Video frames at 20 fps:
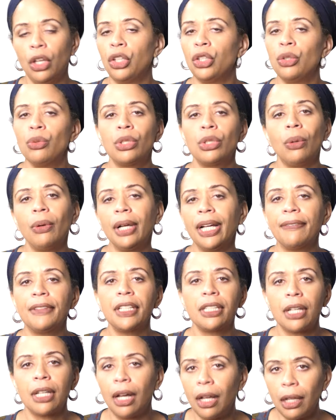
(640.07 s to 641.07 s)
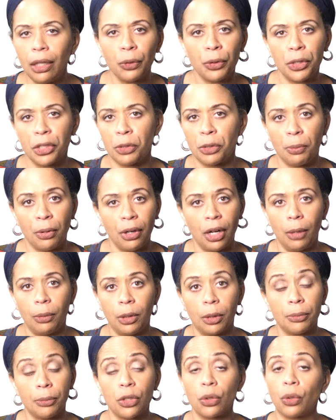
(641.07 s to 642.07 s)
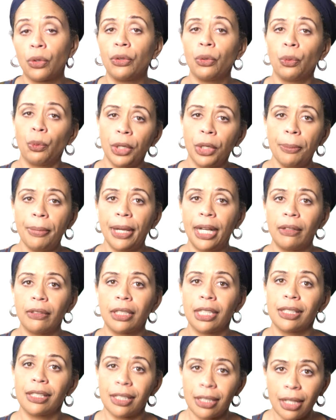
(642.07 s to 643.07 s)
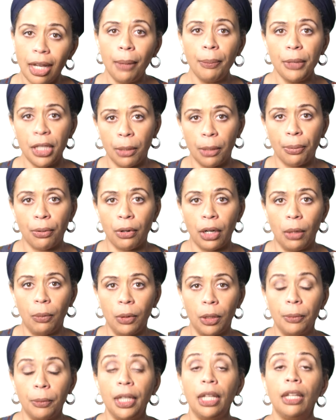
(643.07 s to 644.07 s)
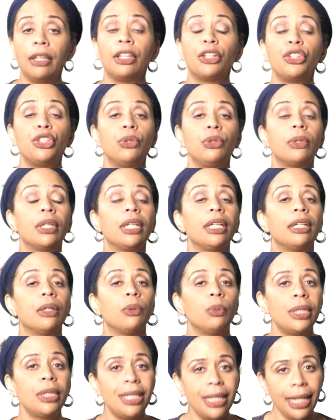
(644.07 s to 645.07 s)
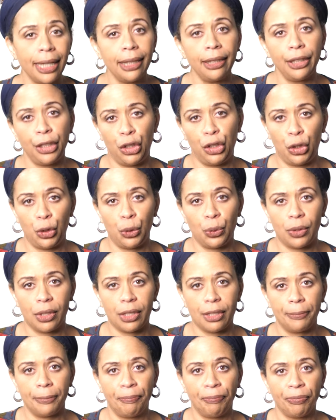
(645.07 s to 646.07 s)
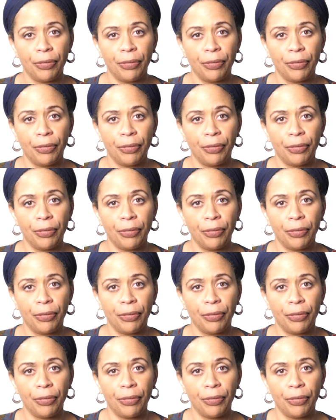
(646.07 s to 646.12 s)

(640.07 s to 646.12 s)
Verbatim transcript: you don't have the tolerance problems or the rebound insomnia problem that you can get with daily use.